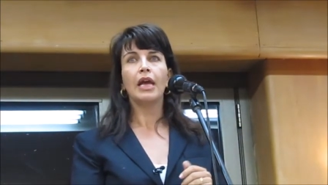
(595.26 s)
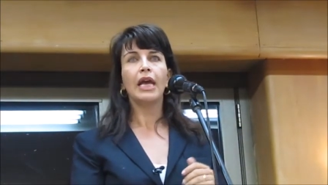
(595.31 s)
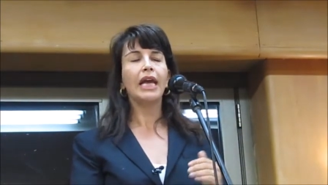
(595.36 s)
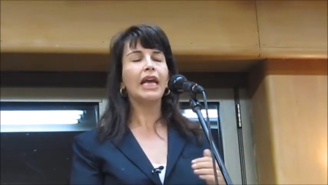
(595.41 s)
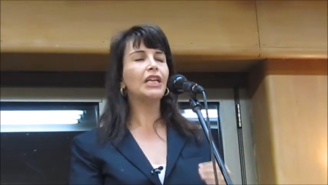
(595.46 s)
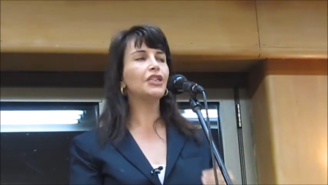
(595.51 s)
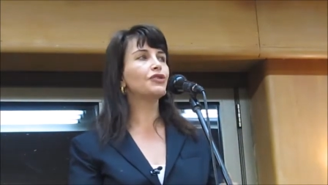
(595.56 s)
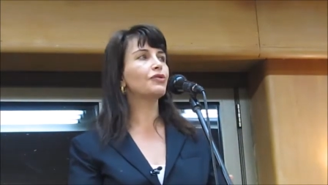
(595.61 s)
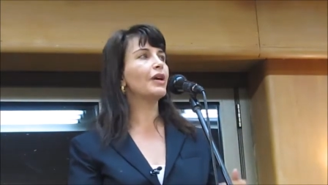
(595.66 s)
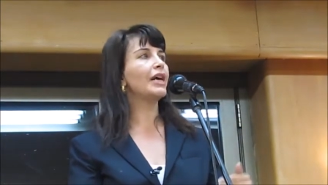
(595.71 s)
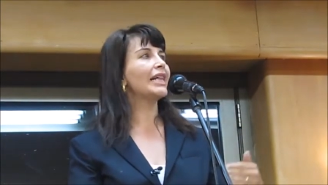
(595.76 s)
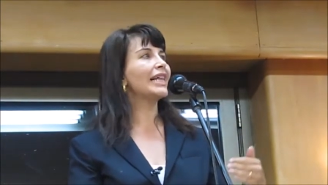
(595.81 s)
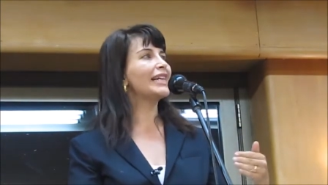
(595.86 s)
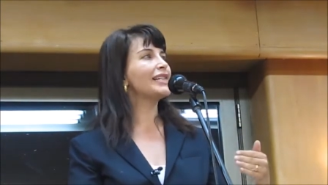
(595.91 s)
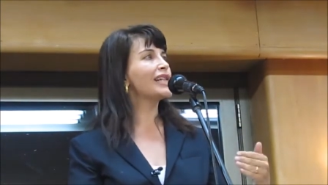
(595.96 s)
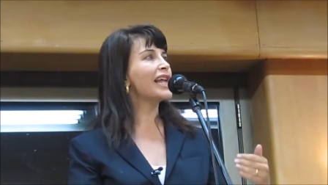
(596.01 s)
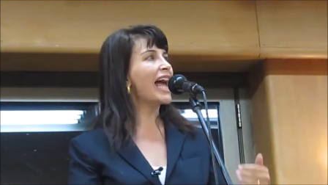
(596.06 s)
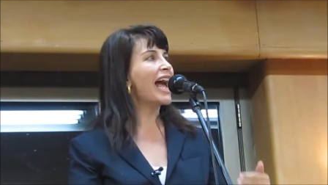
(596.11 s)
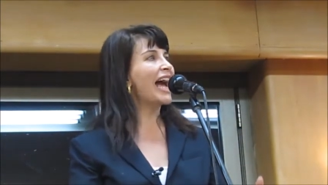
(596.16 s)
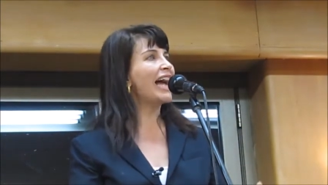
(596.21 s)
Israel
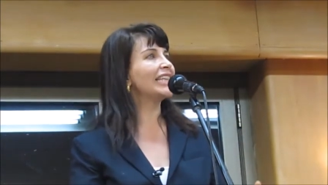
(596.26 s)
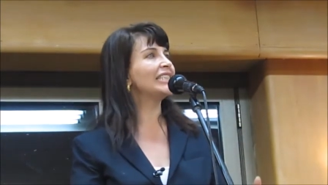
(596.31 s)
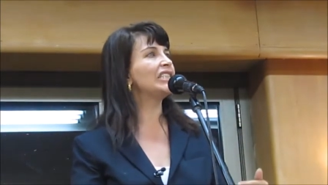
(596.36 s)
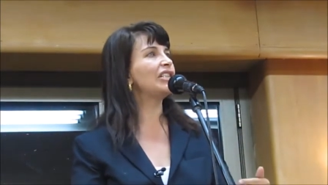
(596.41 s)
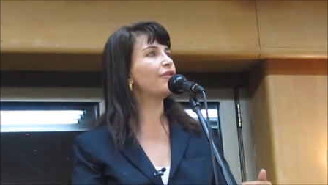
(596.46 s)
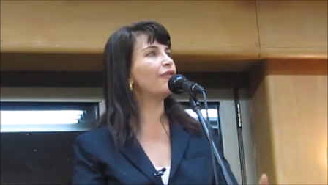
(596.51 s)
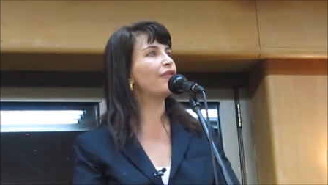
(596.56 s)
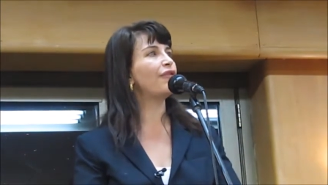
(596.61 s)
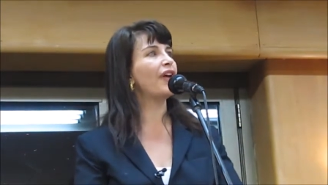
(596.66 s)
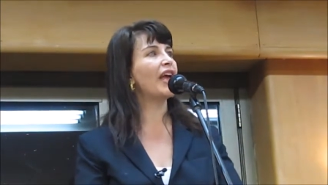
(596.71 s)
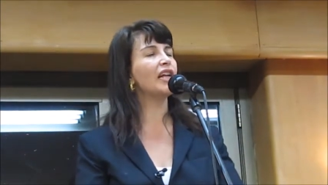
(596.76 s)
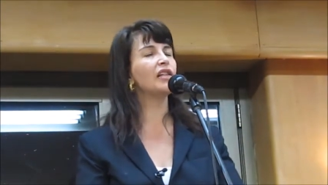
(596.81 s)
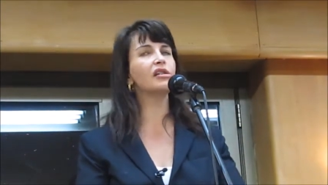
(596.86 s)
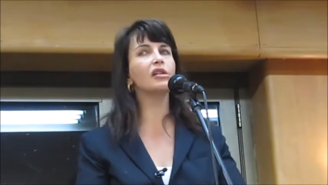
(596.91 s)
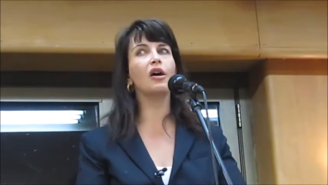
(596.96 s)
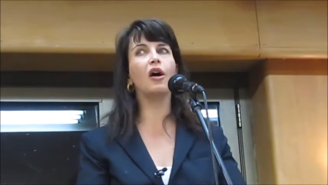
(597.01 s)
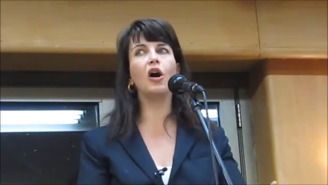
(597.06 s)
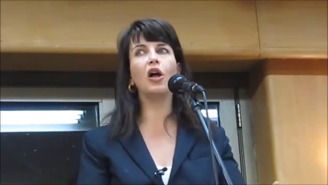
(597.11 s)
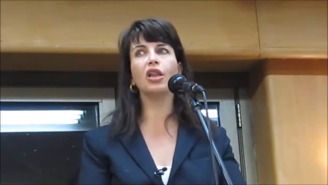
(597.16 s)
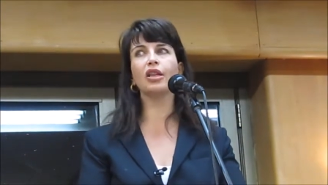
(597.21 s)
has had to
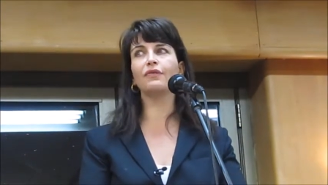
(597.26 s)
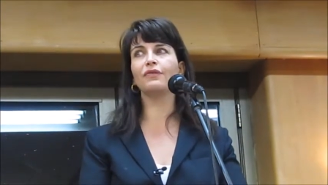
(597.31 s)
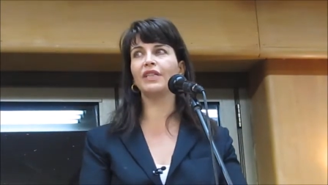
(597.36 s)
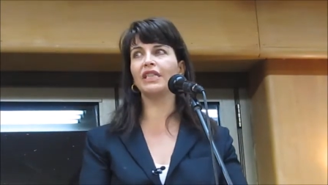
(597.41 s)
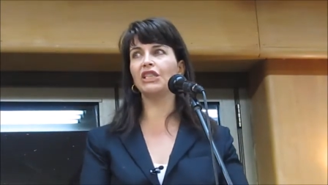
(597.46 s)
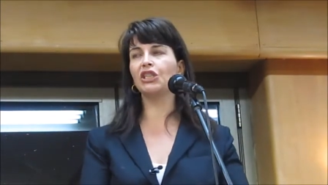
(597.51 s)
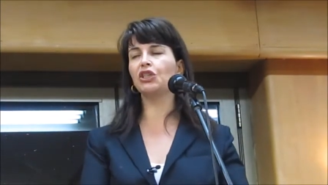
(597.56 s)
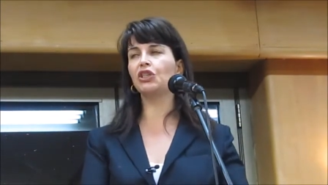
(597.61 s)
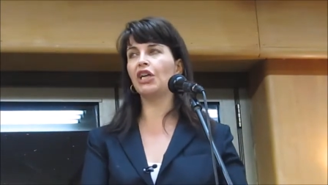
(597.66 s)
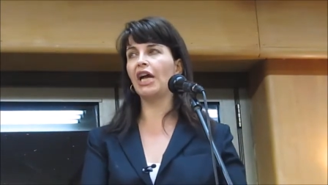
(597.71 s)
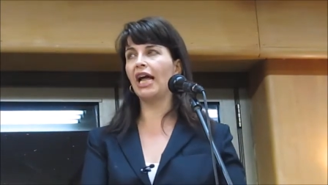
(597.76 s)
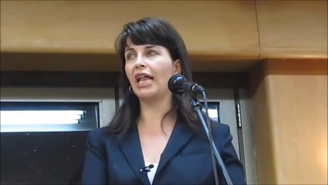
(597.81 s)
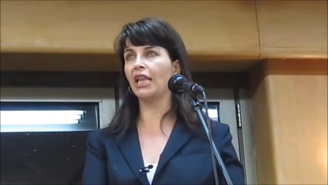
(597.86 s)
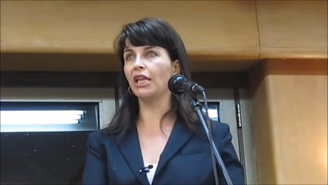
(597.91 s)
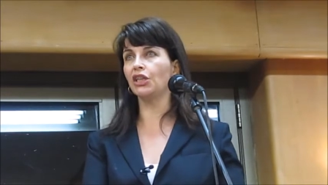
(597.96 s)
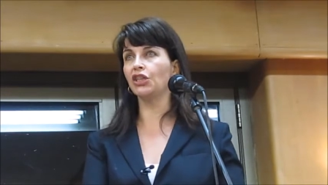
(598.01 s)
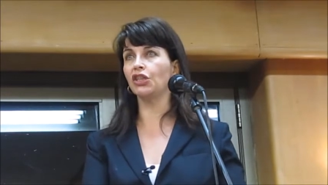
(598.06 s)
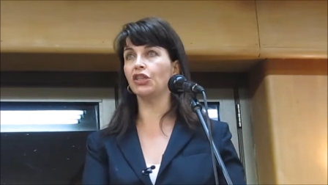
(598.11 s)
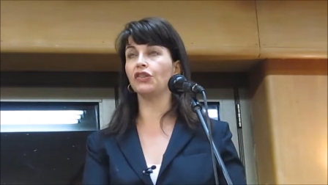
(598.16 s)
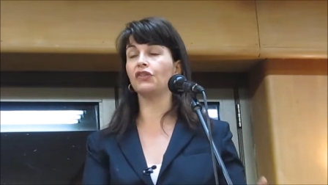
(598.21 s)
face all of these
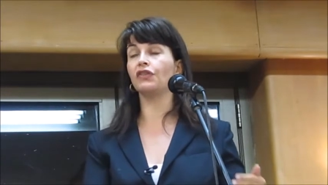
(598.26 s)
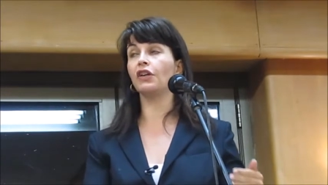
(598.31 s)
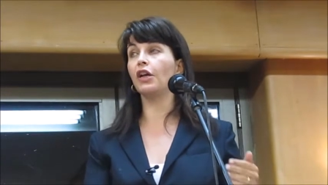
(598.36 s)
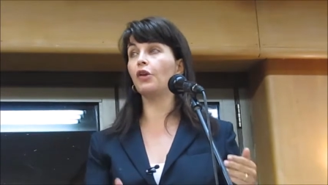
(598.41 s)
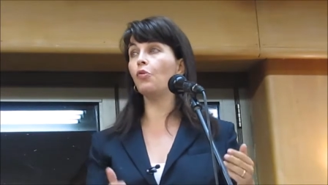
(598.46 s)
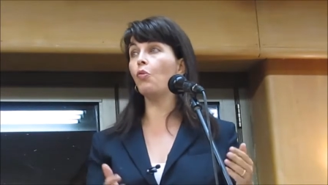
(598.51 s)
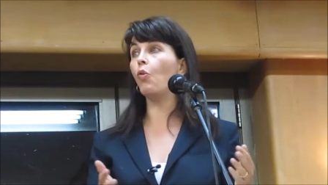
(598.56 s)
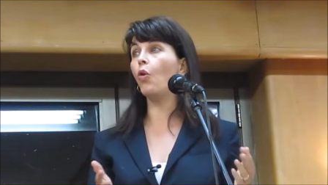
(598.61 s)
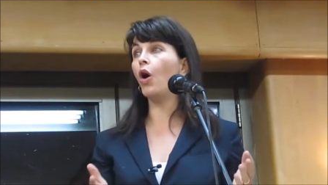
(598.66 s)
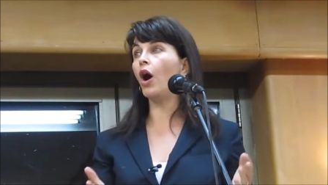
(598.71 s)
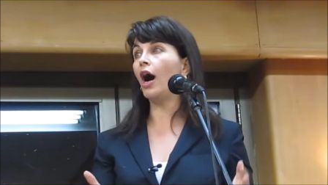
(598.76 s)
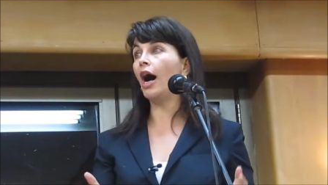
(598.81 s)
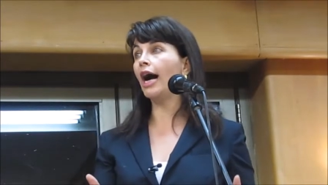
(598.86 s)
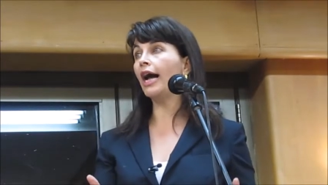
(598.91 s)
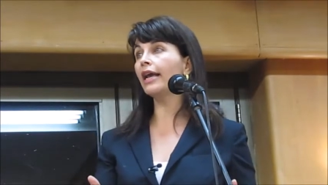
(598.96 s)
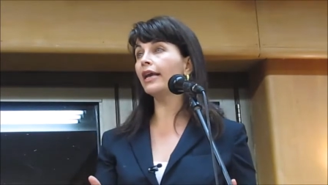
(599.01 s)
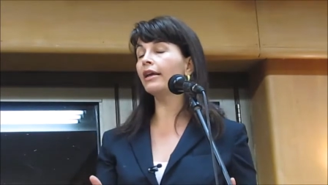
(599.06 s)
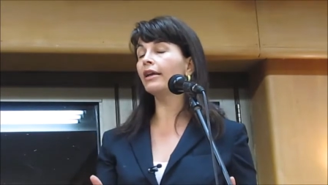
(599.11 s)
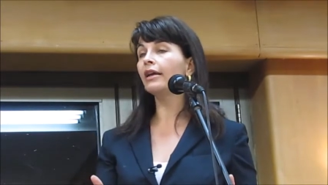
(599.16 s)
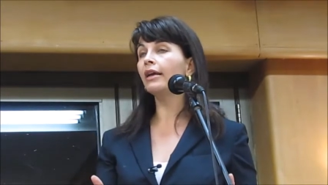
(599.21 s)
challenges. And
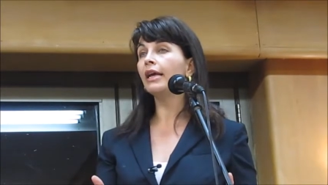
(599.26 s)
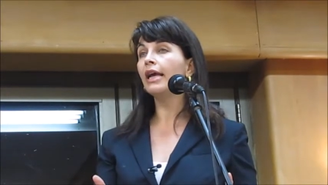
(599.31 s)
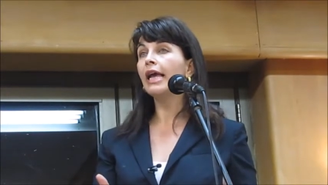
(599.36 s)
why?